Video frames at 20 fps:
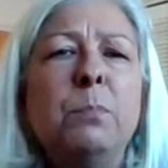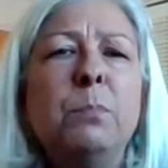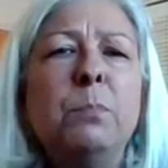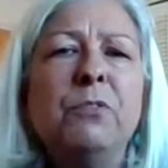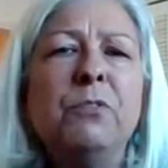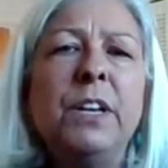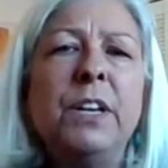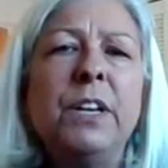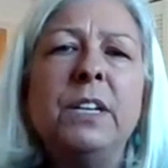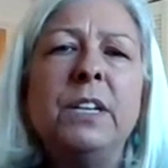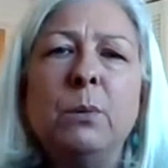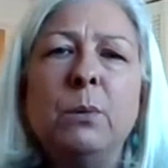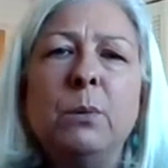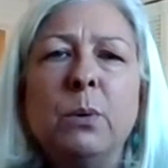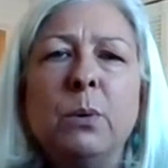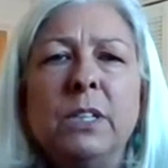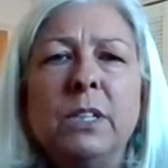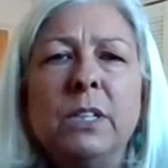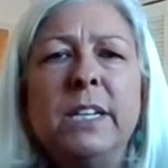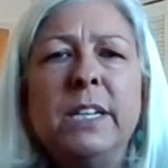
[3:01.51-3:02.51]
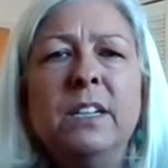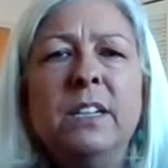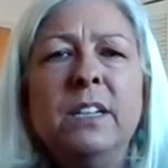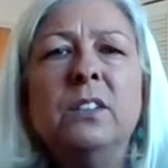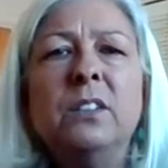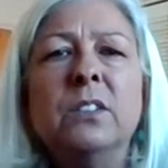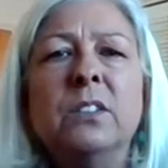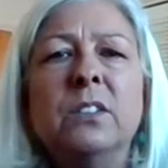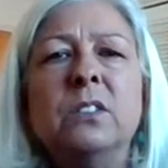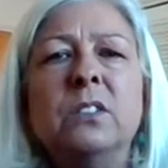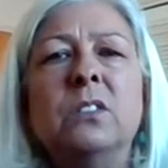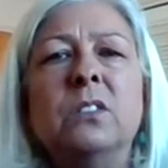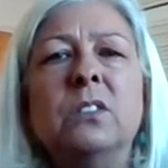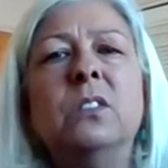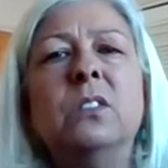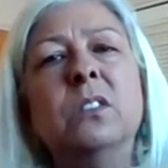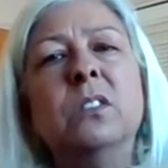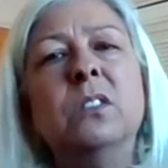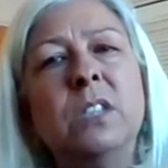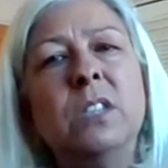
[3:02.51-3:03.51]
prevent heat related illness is to
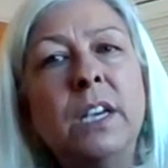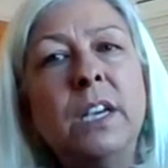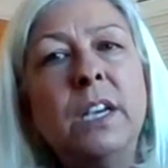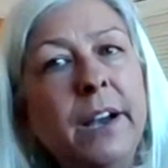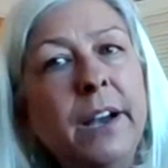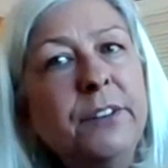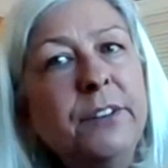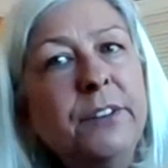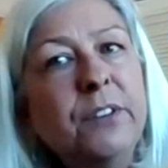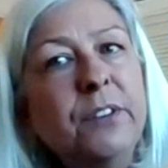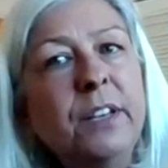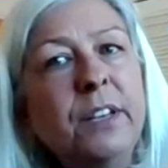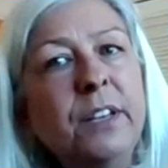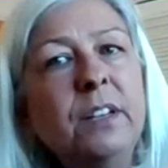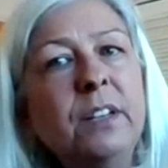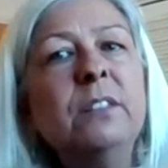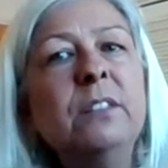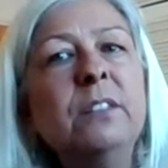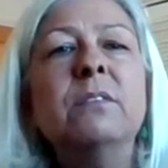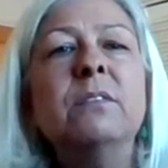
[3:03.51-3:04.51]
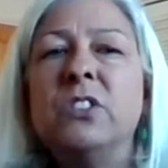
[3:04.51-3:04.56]
stay hydrated,